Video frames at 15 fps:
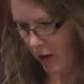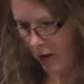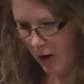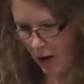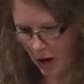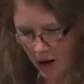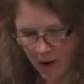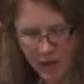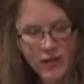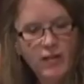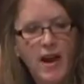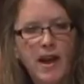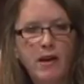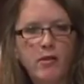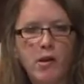that
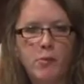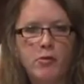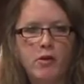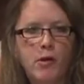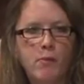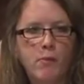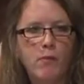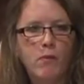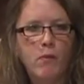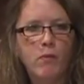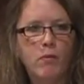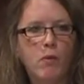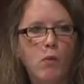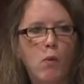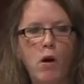takes up some
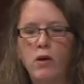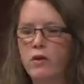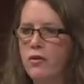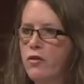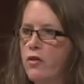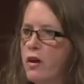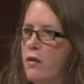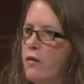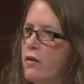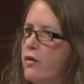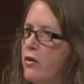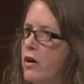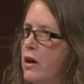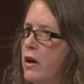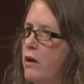Wallace
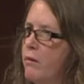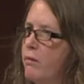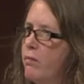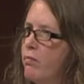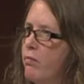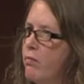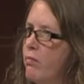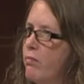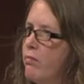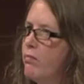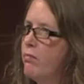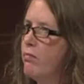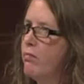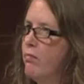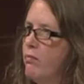
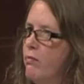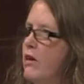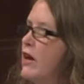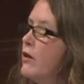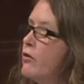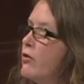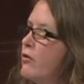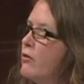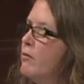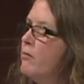Stevens-y-ness.